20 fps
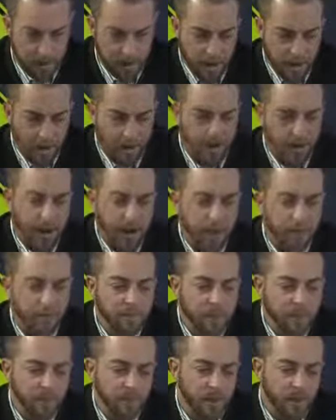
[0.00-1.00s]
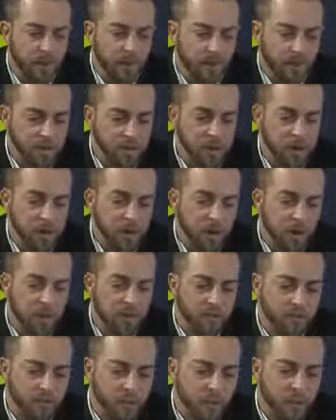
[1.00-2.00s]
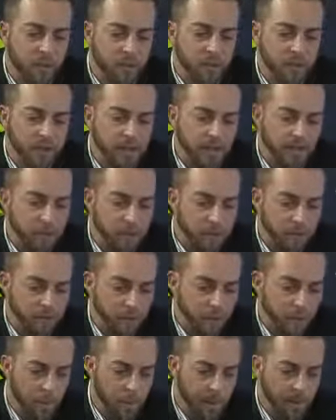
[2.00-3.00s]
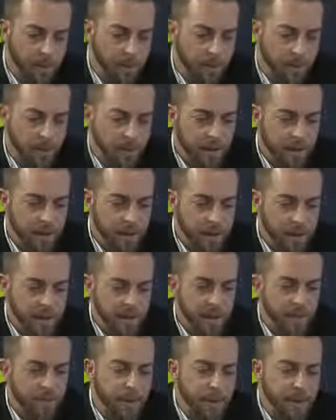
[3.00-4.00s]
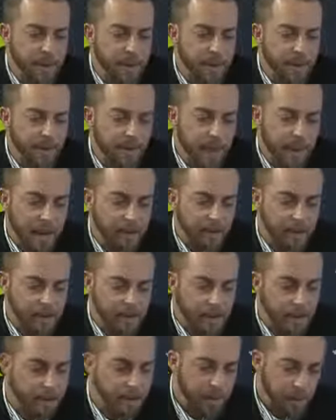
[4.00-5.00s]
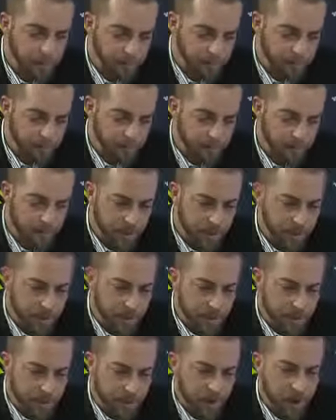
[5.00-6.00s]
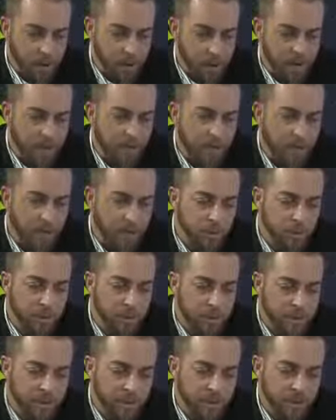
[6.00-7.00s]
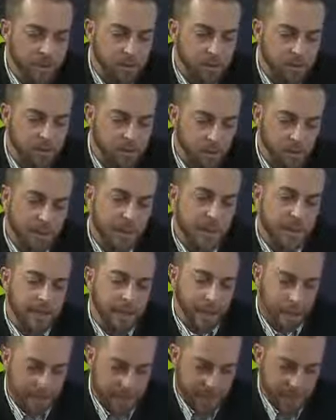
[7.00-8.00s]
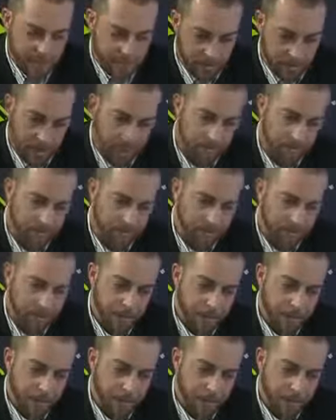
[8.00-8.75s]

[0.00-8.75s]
I dialed my father's number on the phone and they spoke for a bit, and then my dad came to pick me up. Now here's where it gets really messed up.